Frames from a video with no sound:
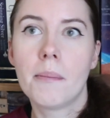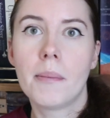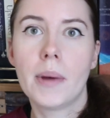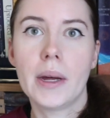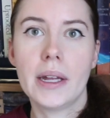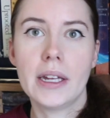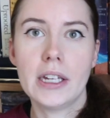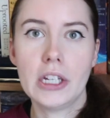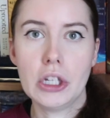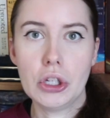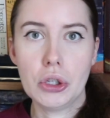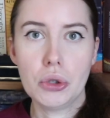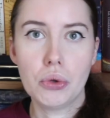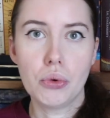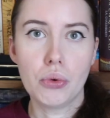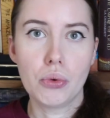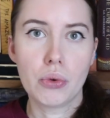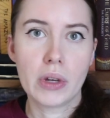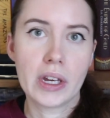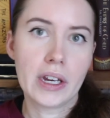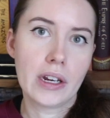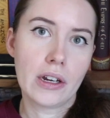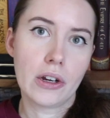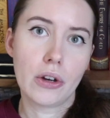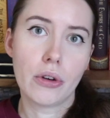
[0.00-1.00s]
but you
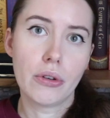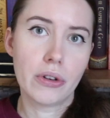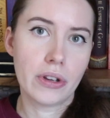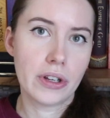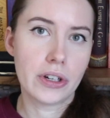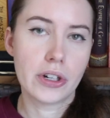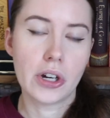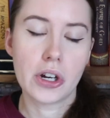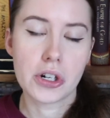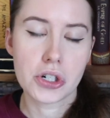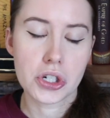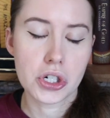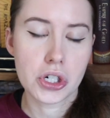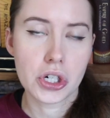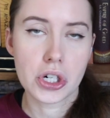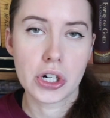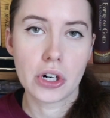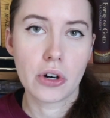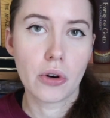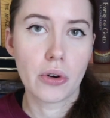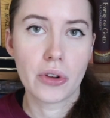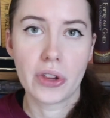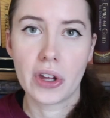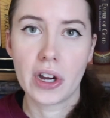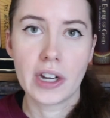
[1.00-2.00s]
can go to the
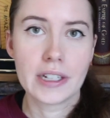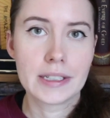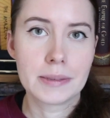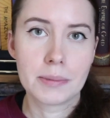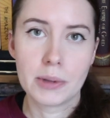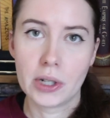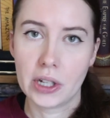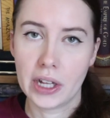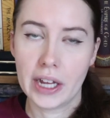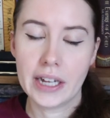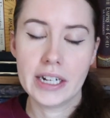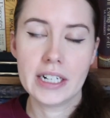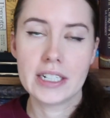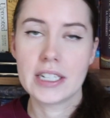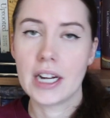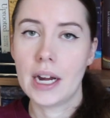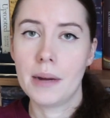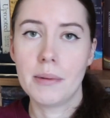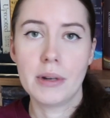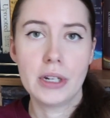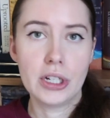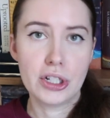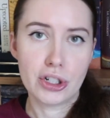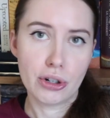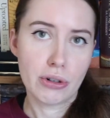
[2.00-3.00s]
doctor or the hospital
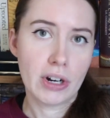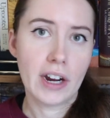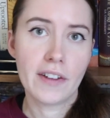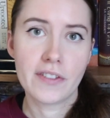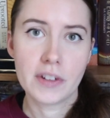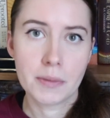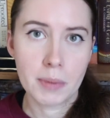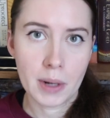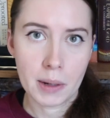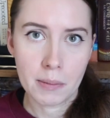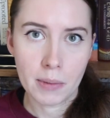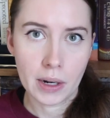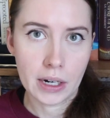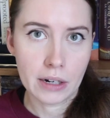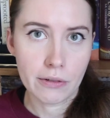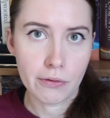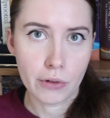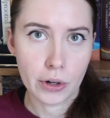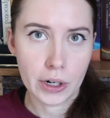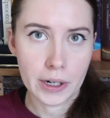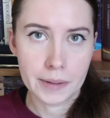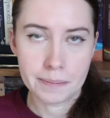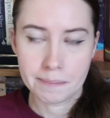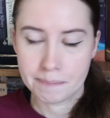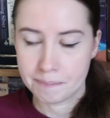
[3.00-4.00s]
anytime and you don't have to pay money
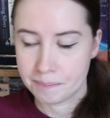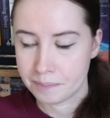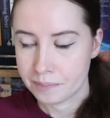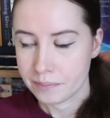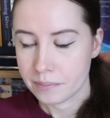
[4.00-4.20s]
for it.